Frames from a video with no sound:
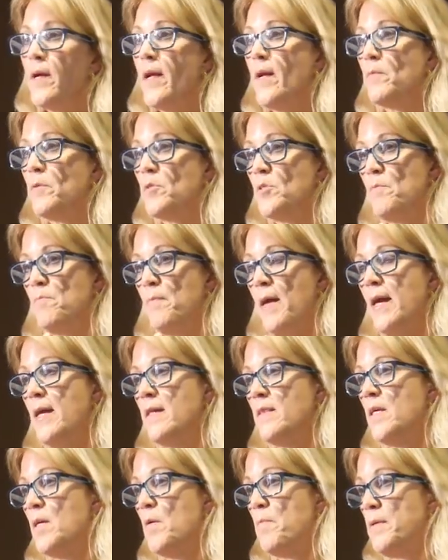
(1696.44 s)
were able to
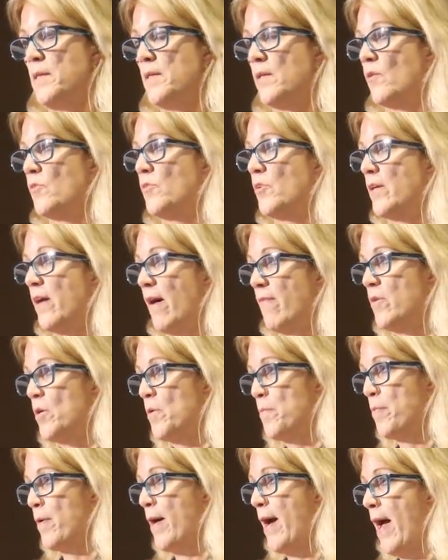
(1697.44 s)
make the appeal to
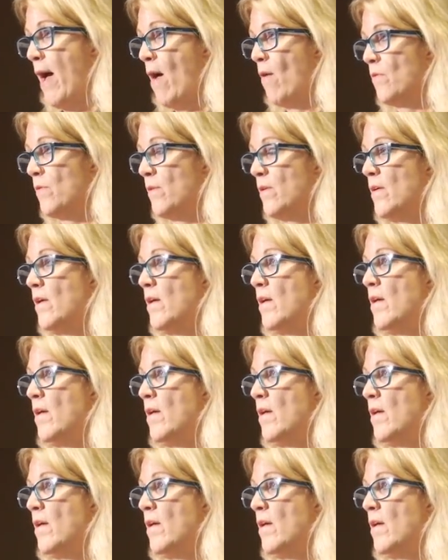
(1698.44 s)
Governor Brown